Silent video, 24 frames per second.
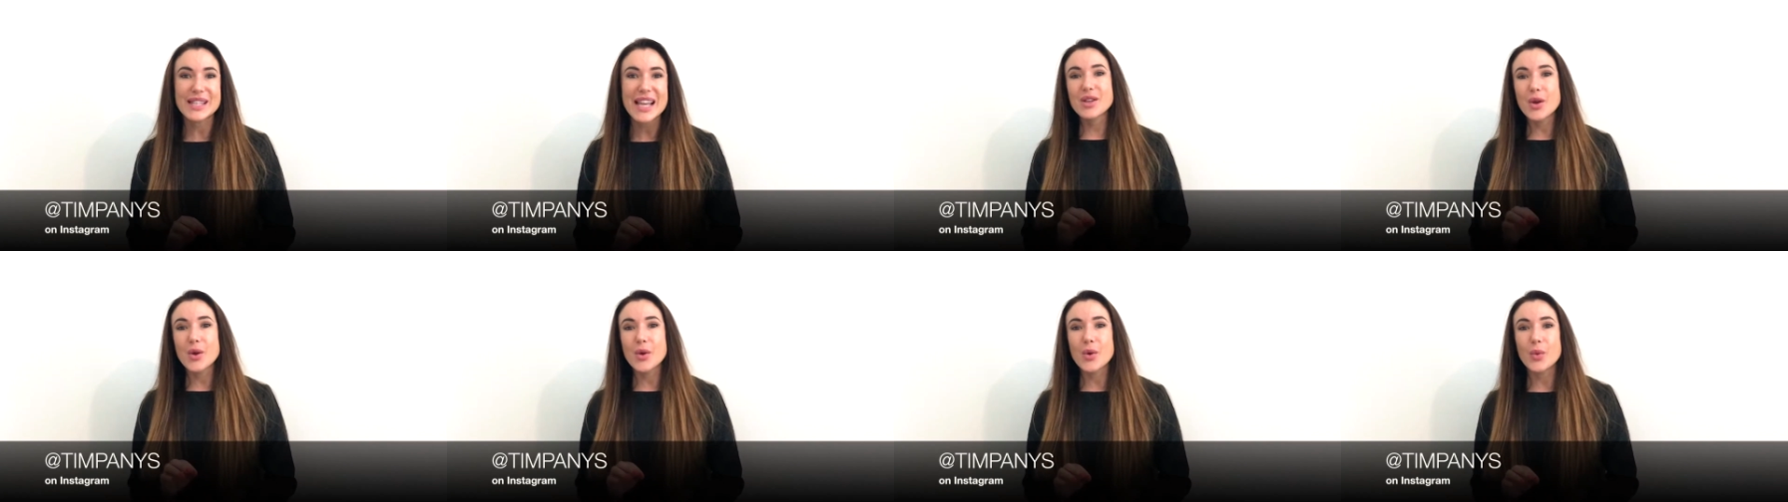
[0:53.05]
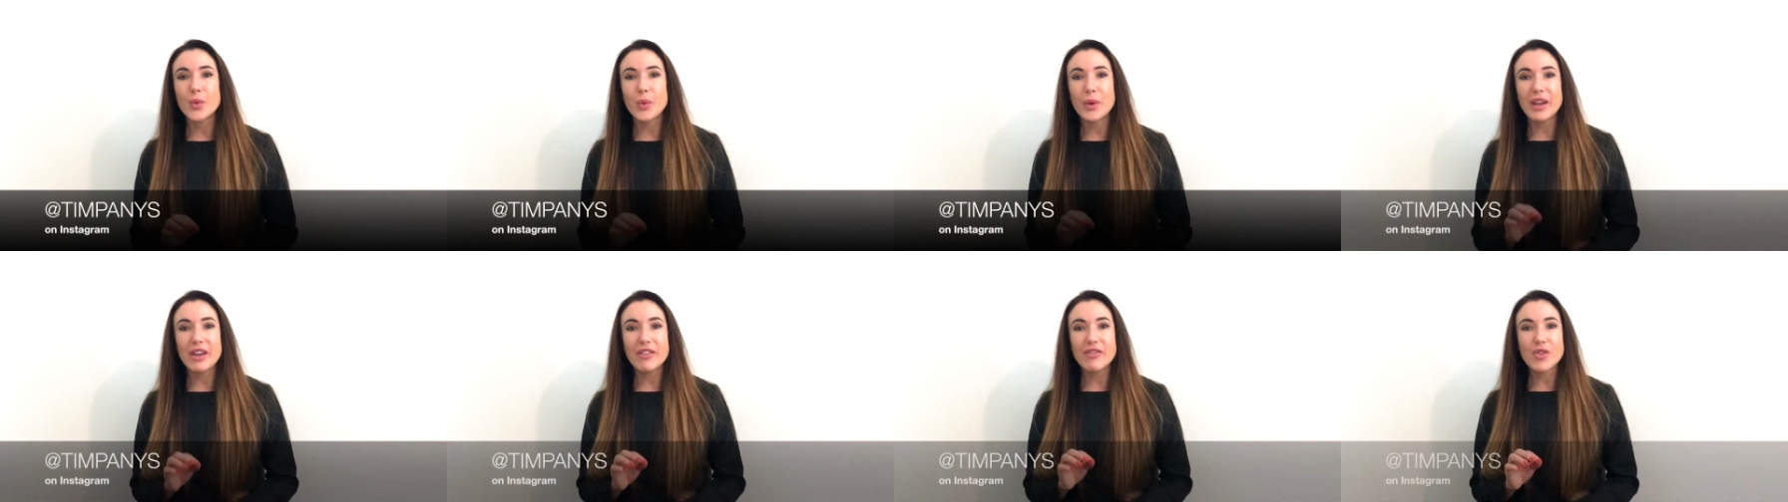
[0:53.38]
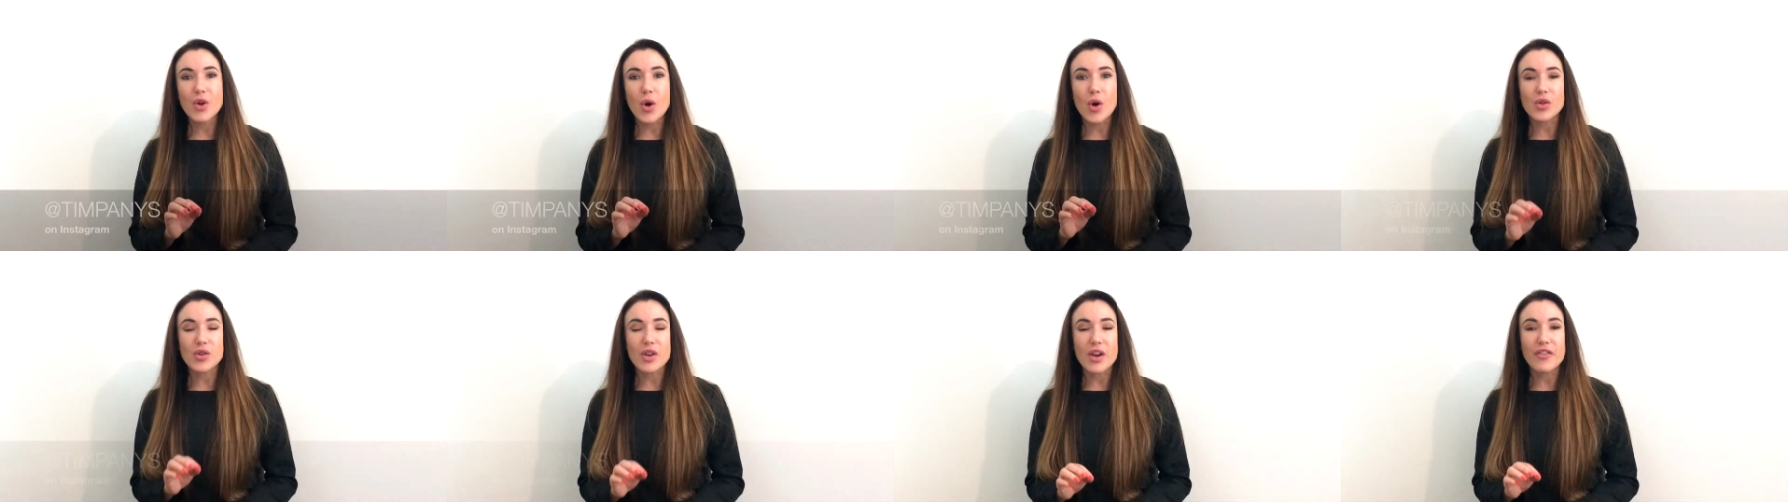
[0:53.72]
So we've
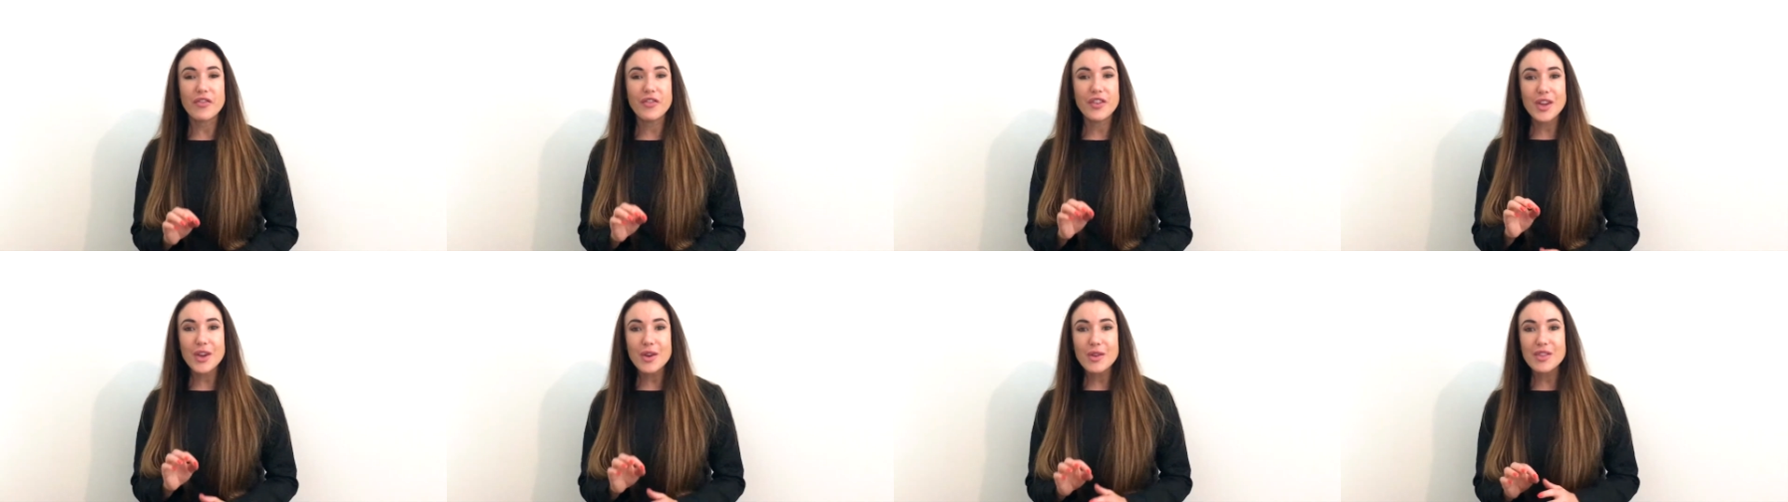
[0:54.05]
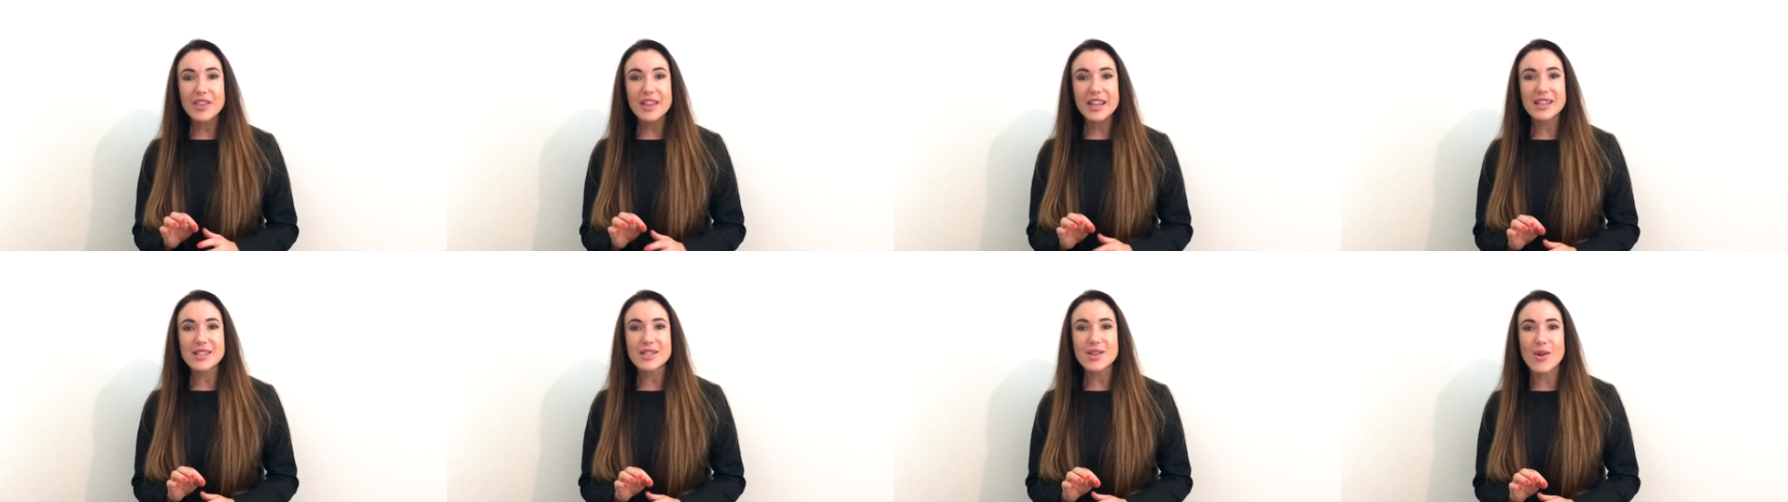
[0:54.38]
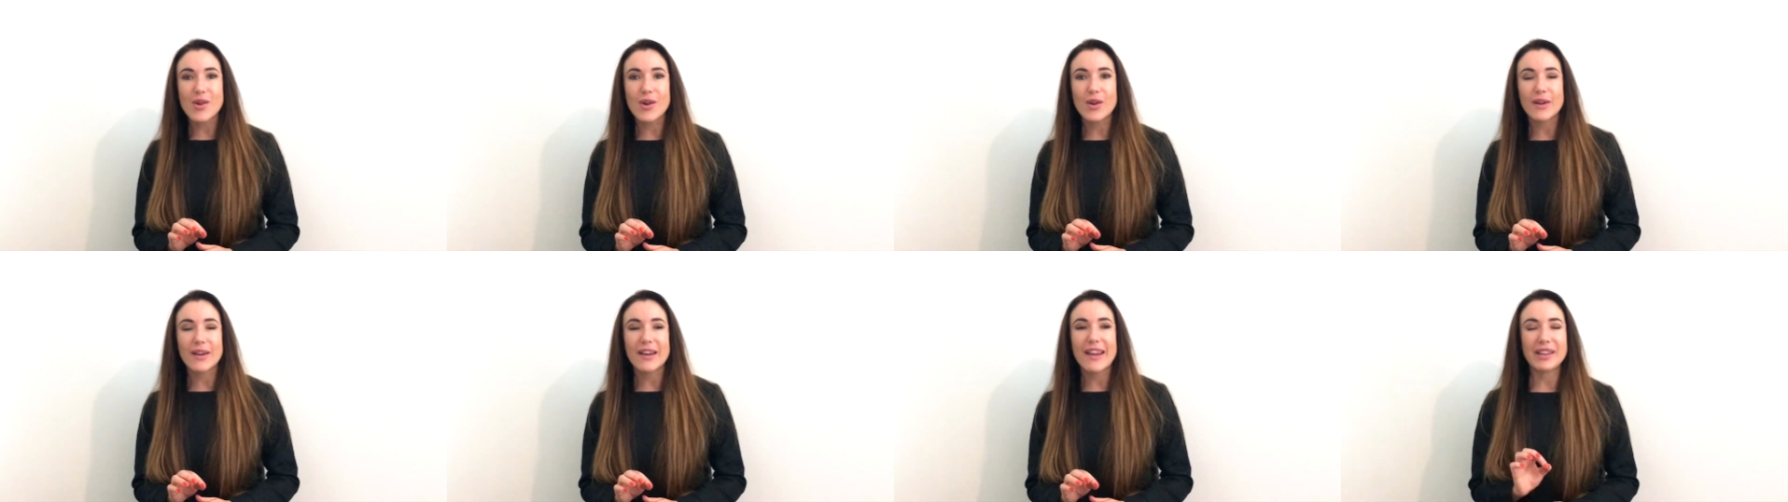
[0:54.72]
got a few things
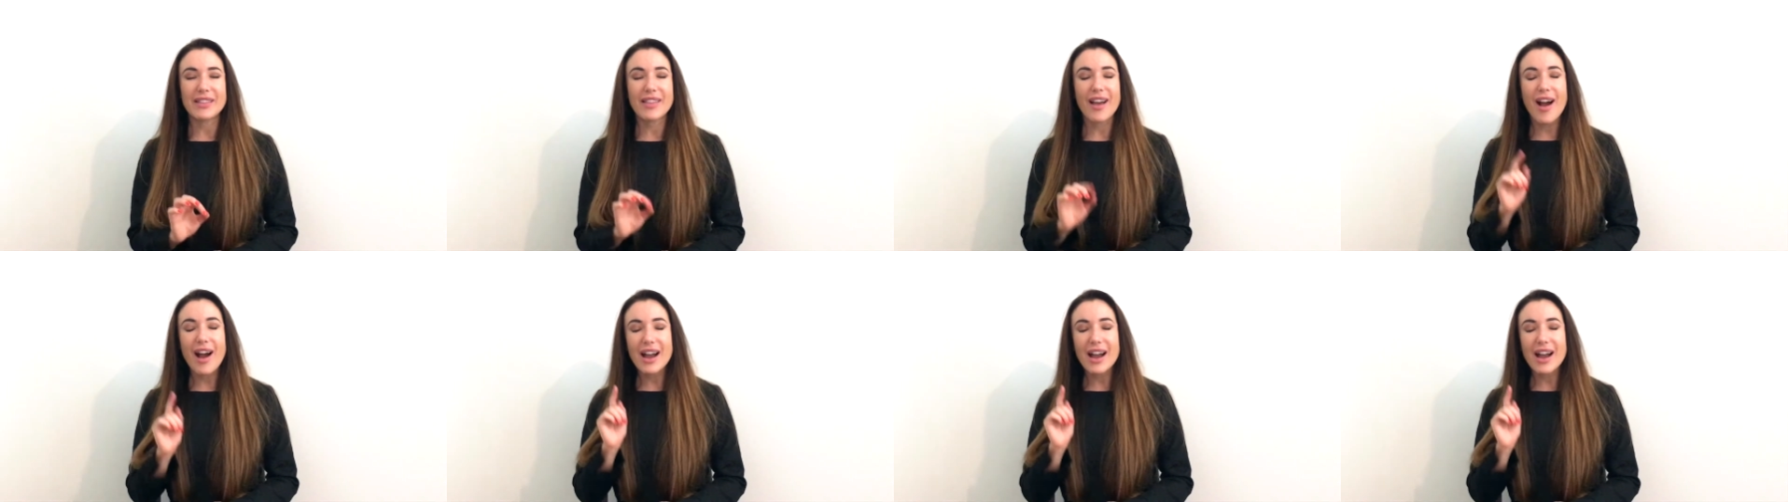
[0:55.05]
on that